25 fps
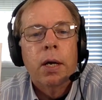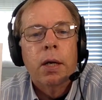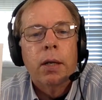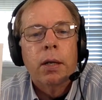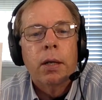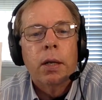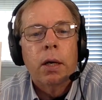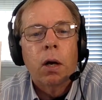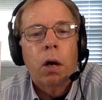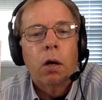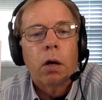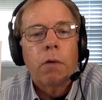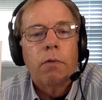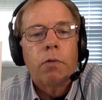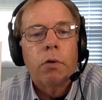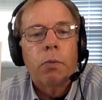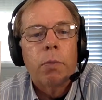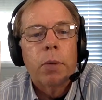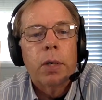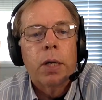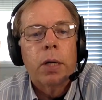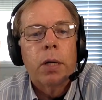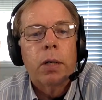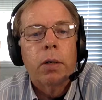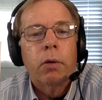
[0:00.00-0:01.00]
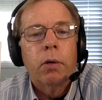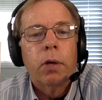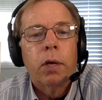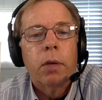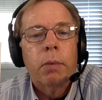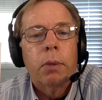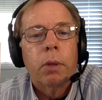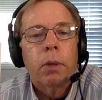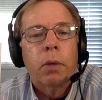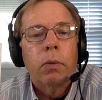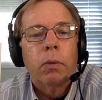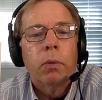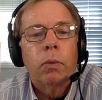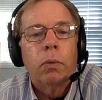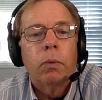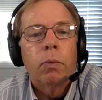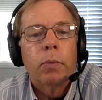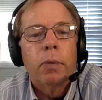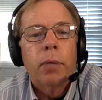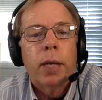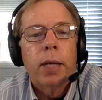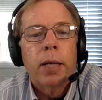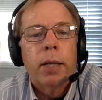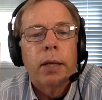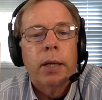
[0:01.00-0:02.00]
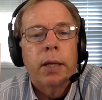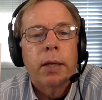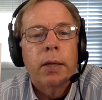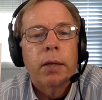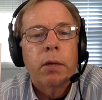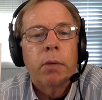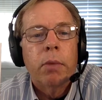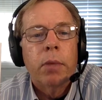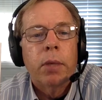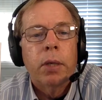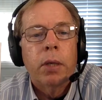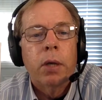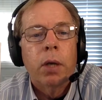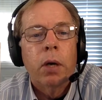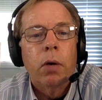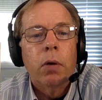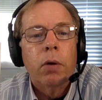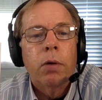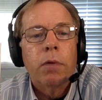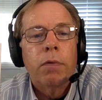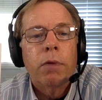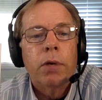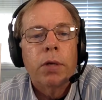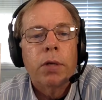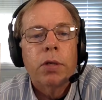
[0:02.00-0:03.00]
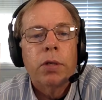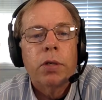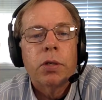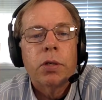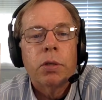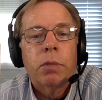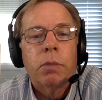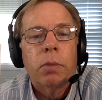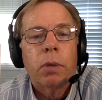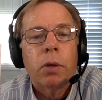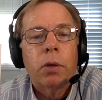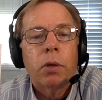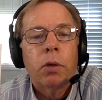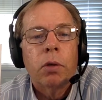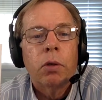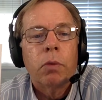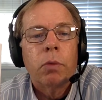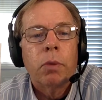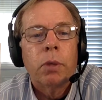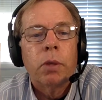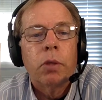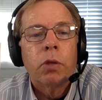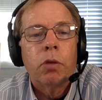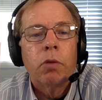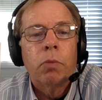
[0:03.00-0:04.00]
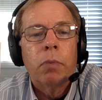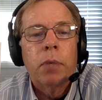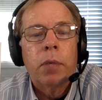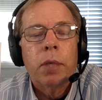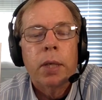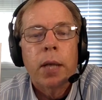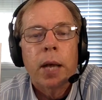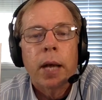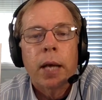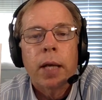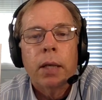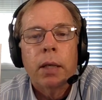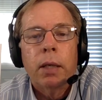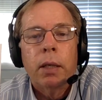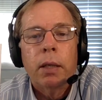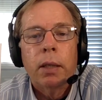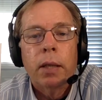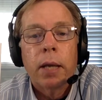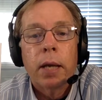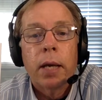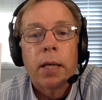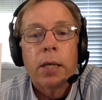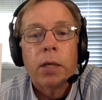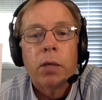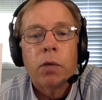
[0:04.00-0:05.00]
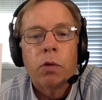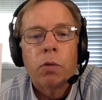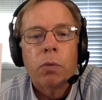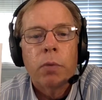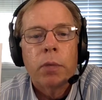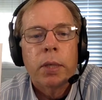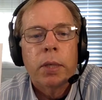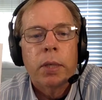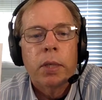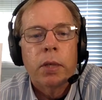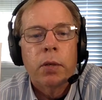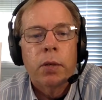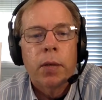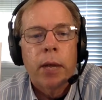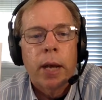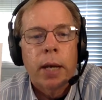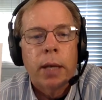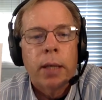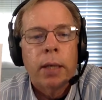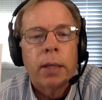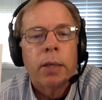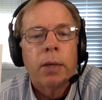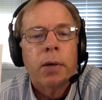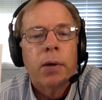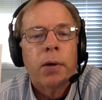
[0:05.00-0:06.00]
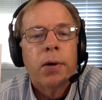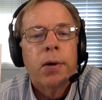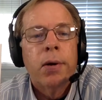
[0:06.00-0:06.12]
that all of you be in agreement and that there be no divisions among you, but that you be united